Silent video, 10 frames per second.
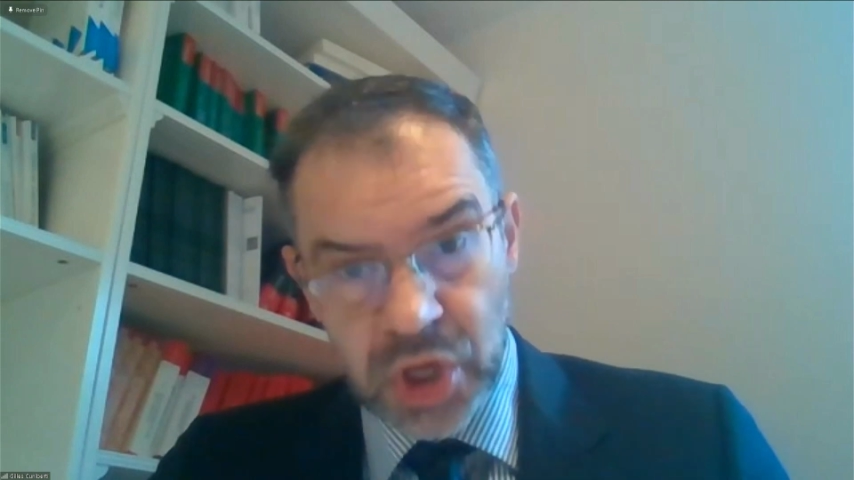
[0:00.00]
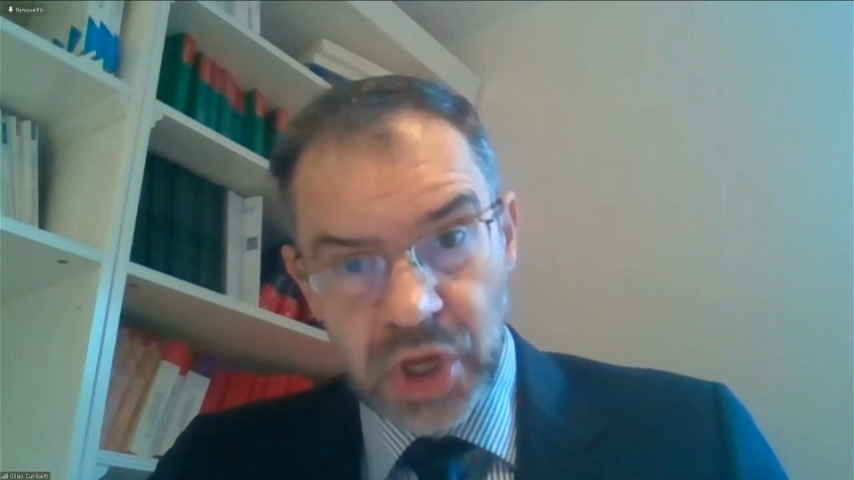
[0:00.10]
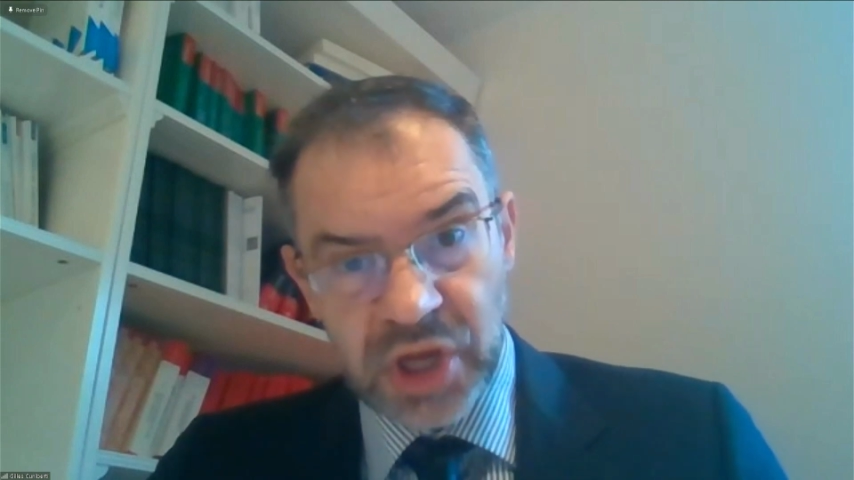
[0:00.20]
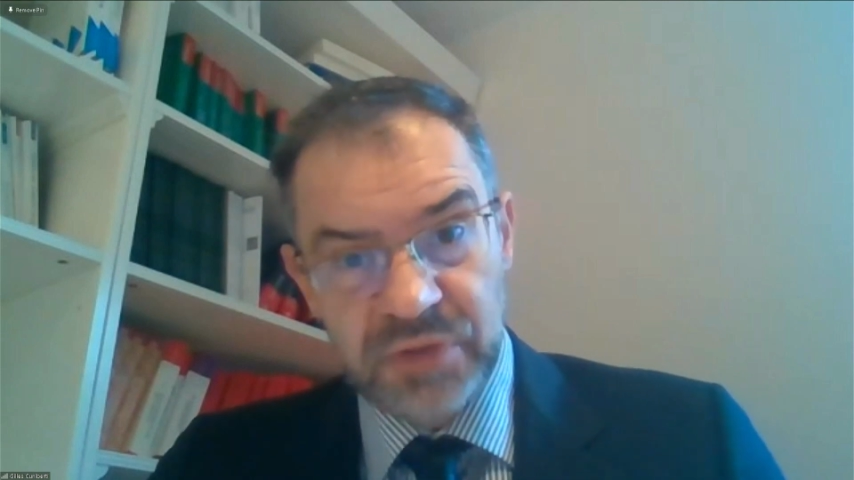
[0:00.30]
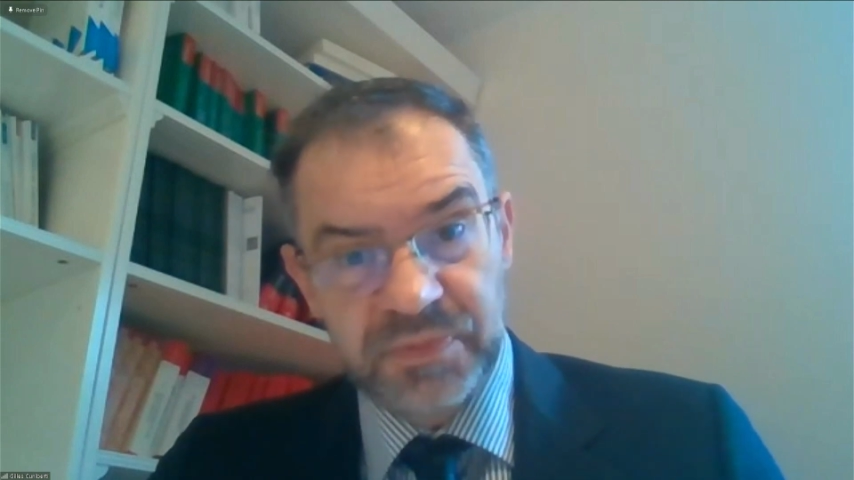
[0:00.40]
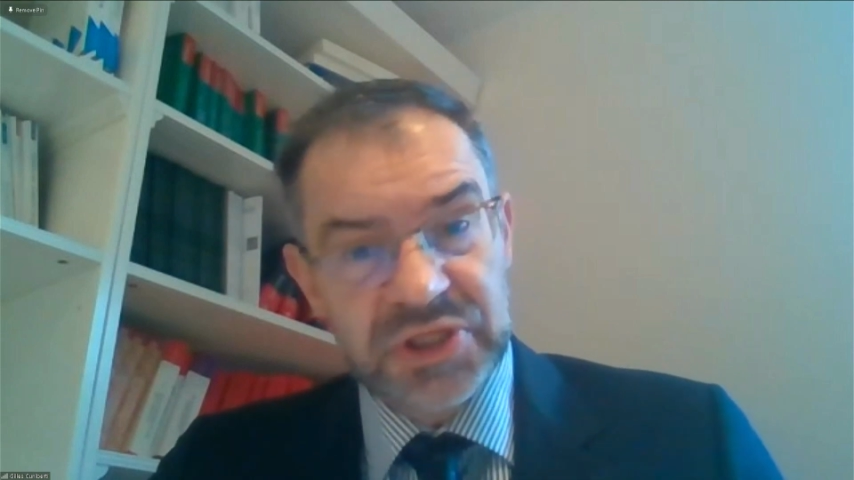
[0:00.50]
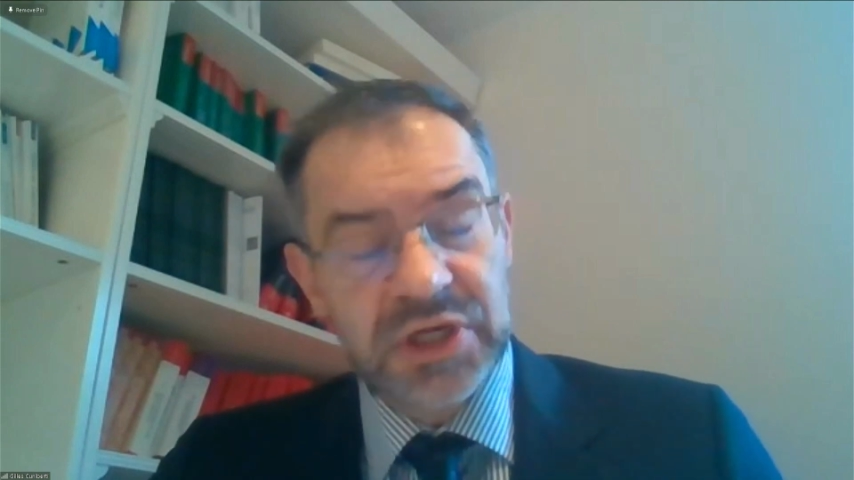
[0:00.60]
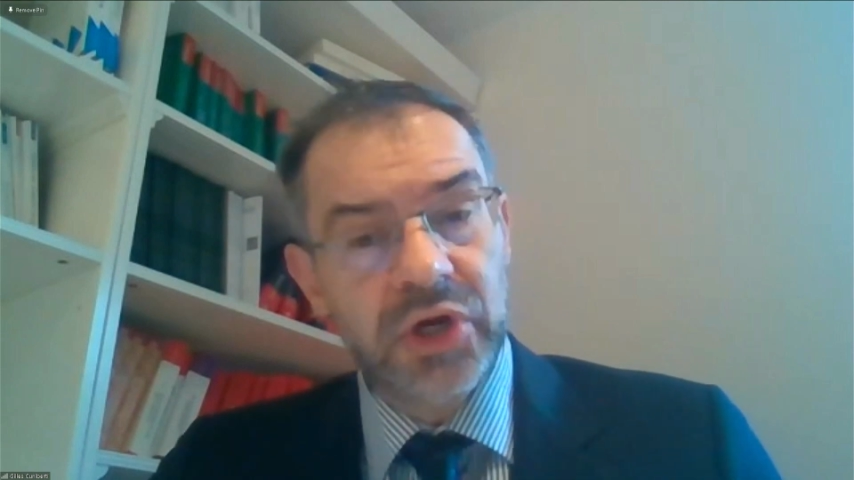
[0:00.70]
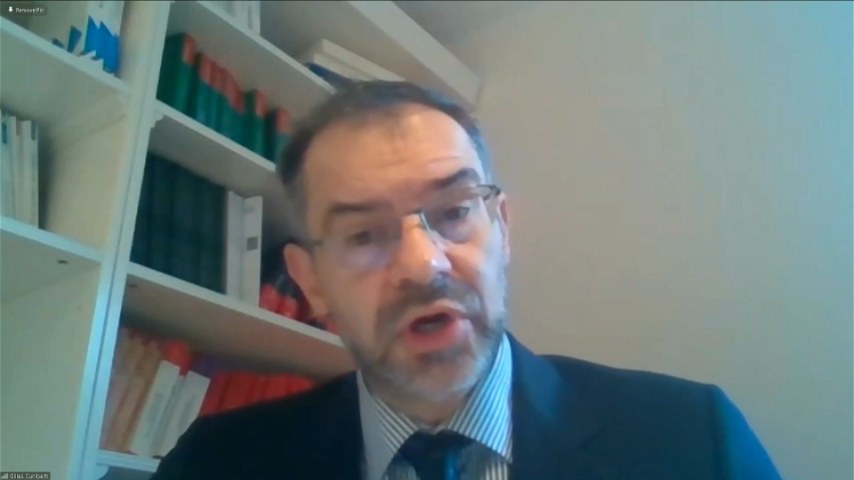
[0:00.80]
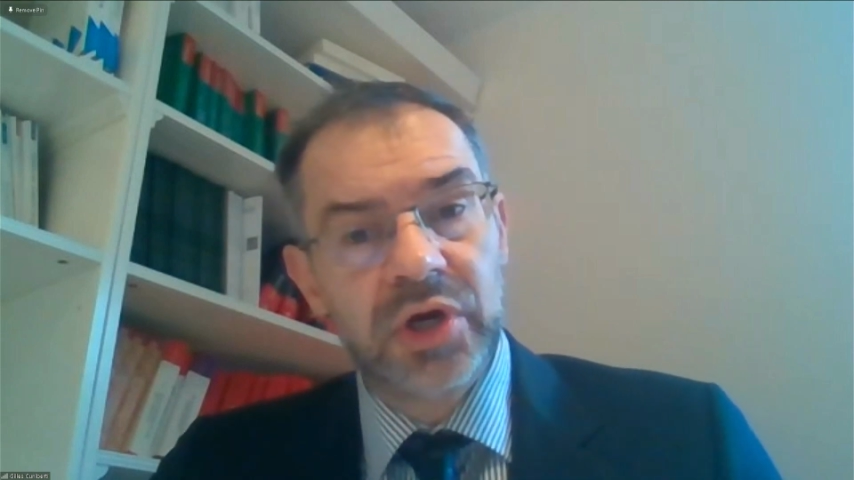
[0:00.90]
And in
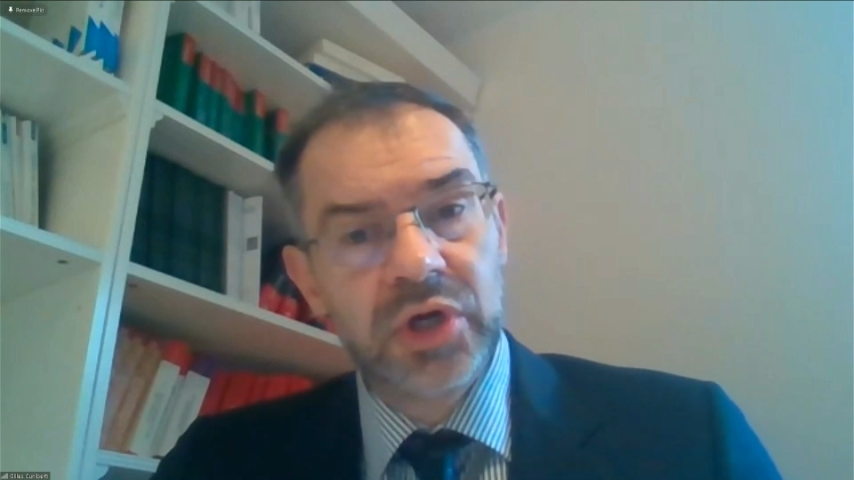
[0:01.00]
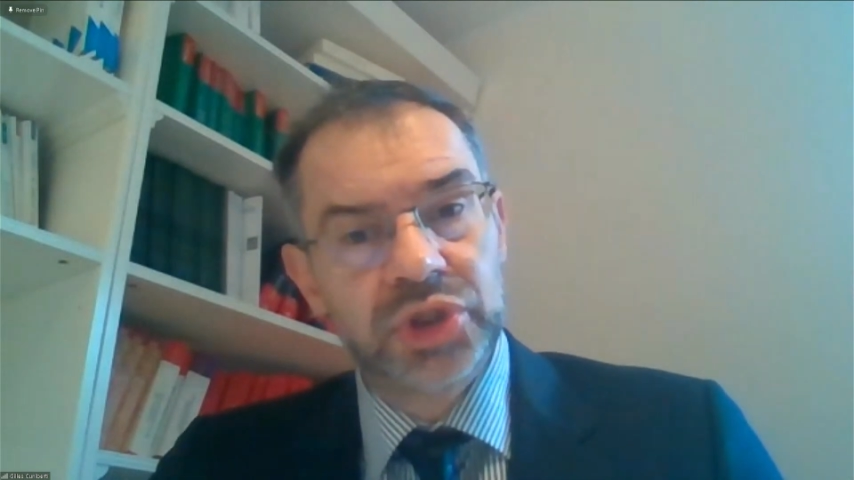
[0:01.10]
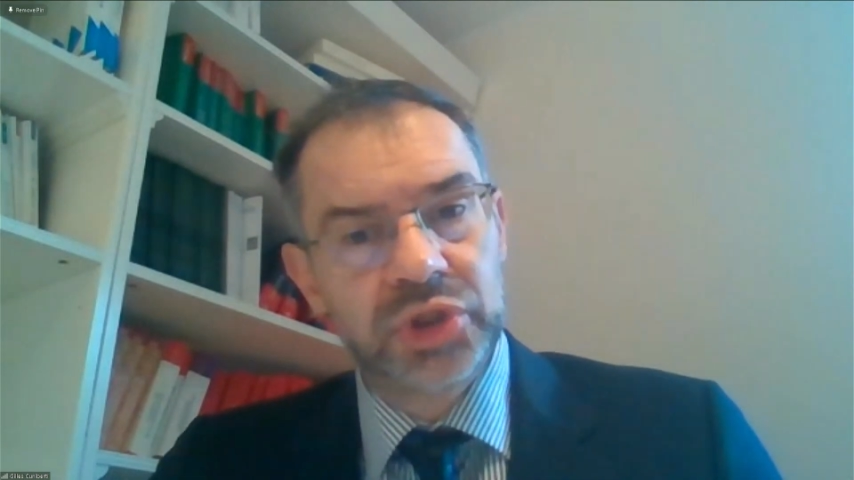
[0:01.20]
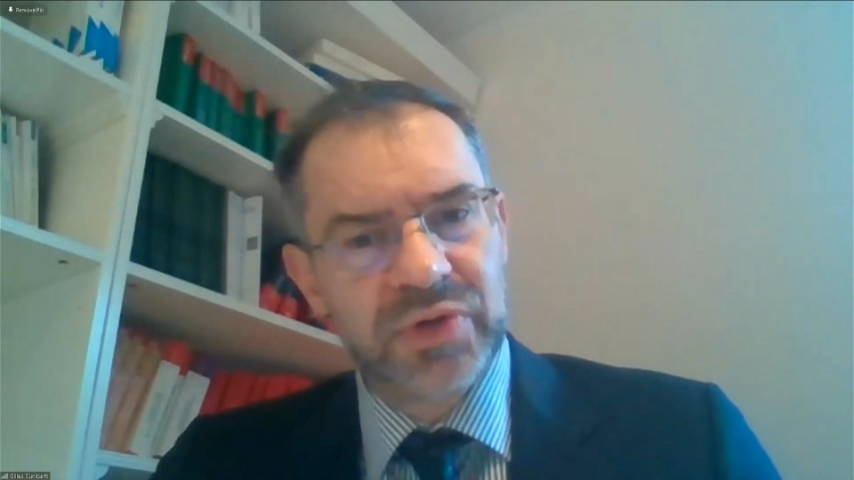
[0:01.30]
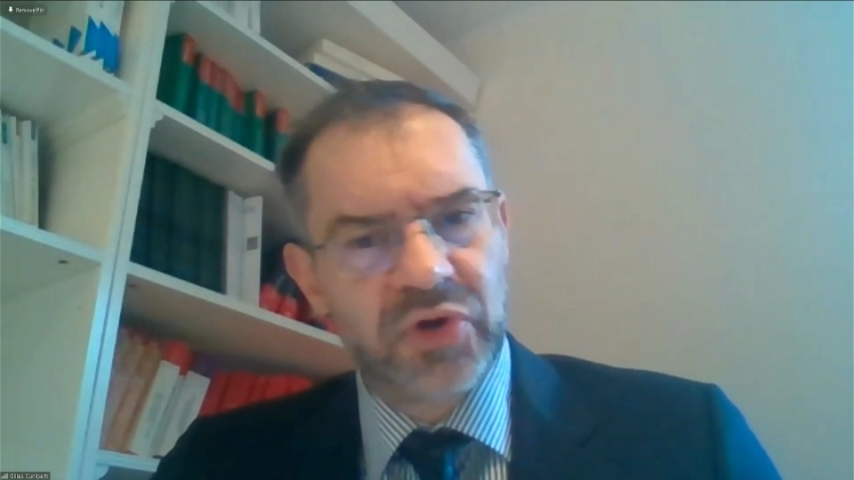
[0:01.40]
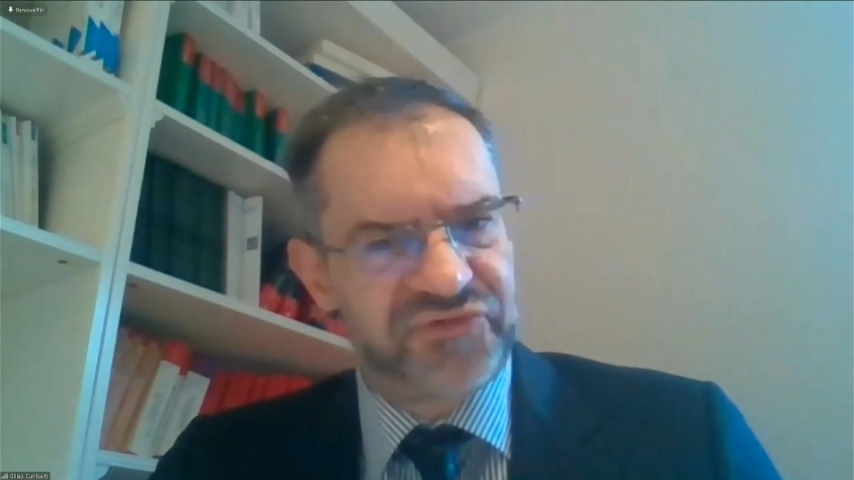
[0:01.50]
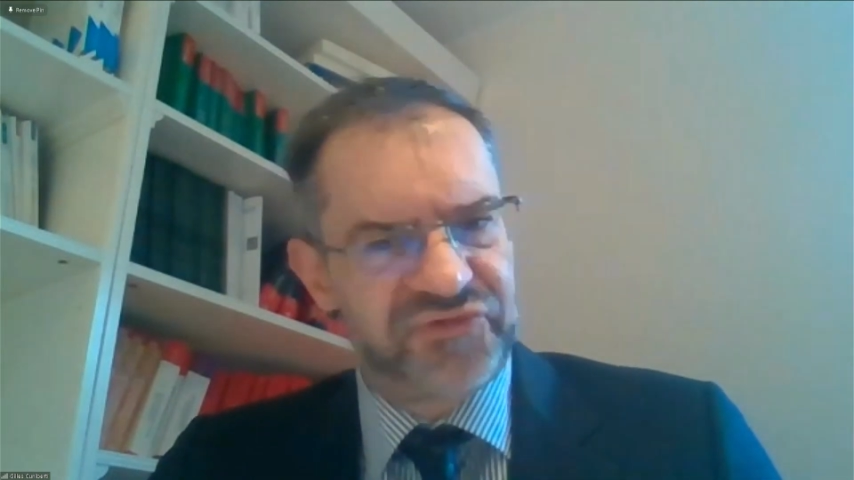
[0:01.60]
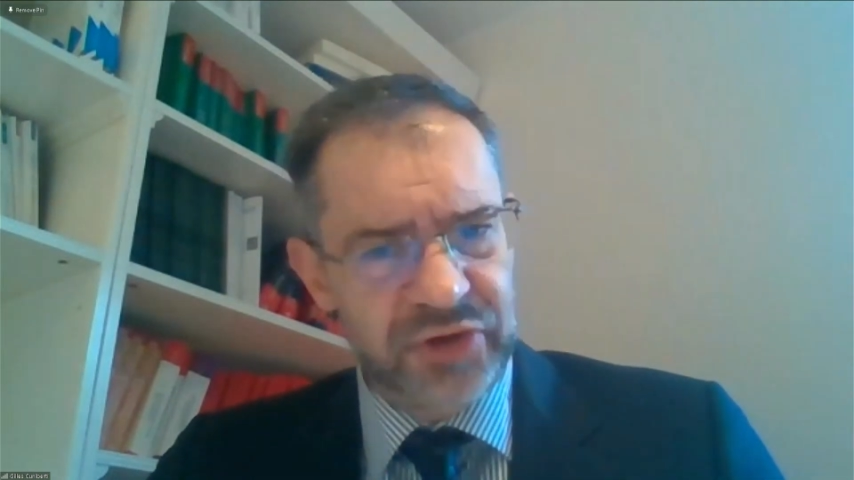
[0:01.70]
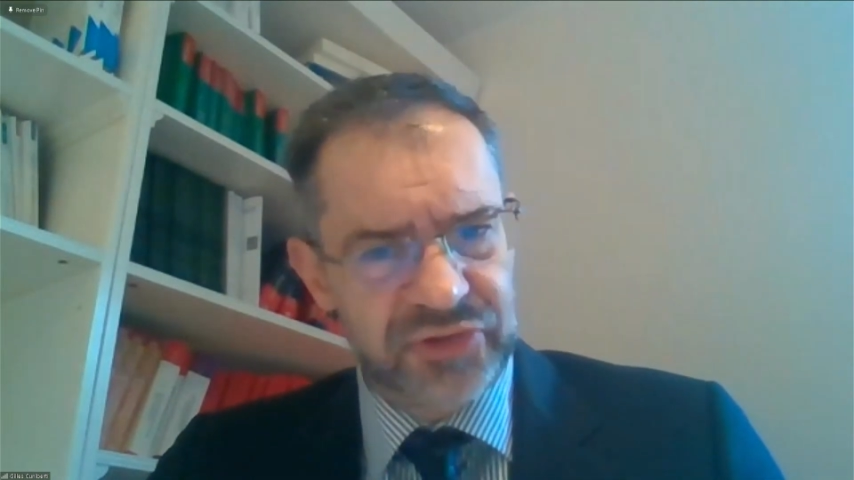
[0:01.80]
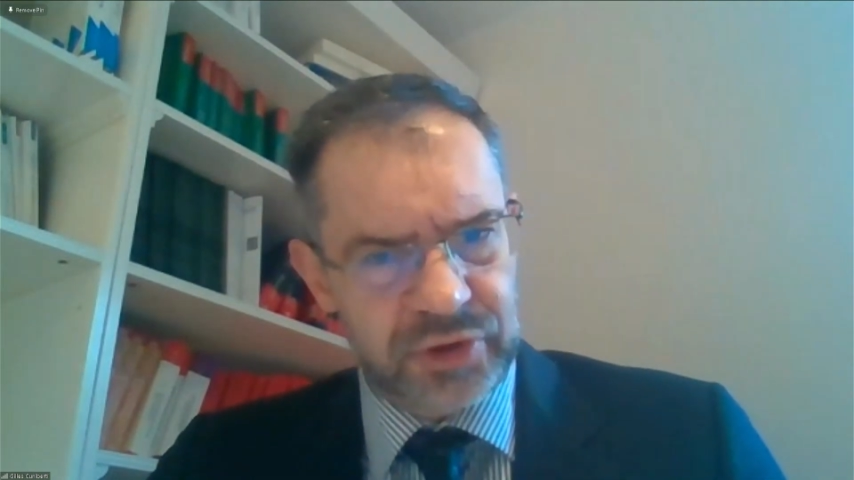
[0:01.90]
particular, should we go
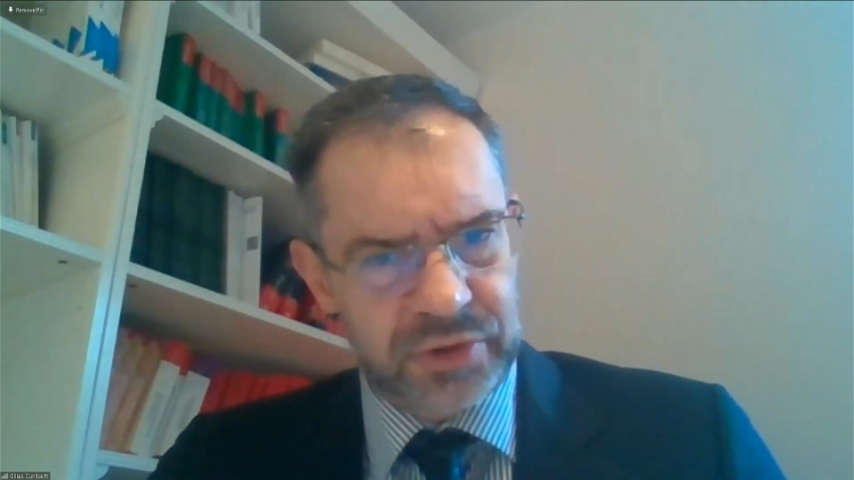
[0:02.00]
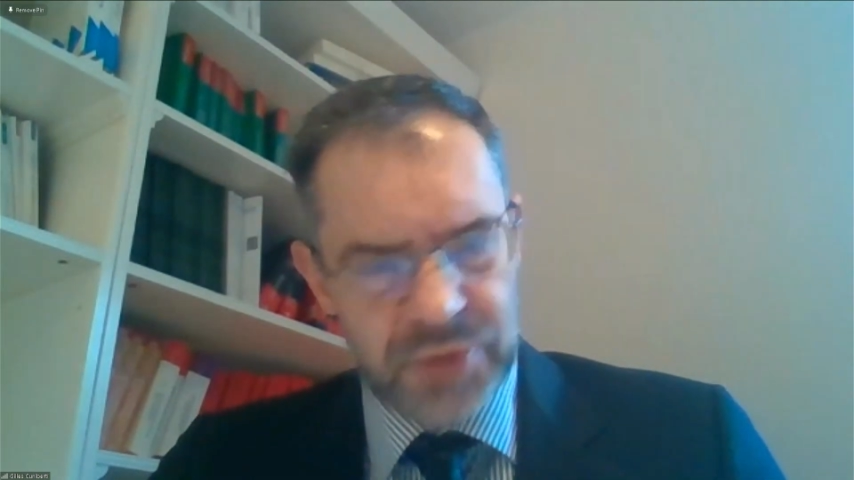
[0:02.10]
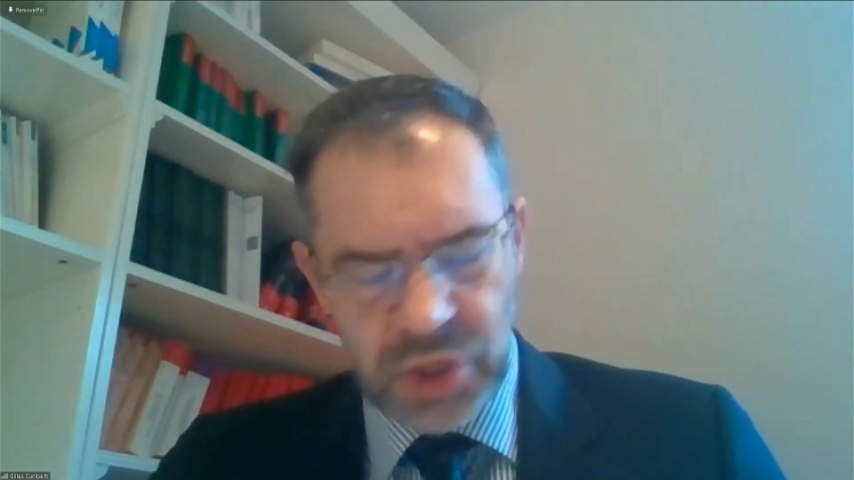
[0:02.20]
further?